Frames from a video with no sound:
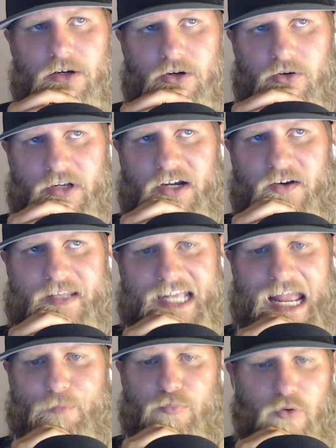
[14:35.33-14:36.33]
earlier in the
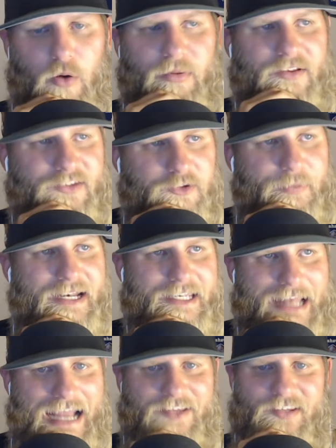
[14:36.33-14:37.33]
game. Robles has been a
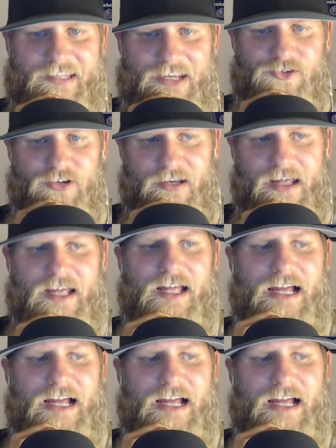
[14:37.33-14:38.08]
nice addition.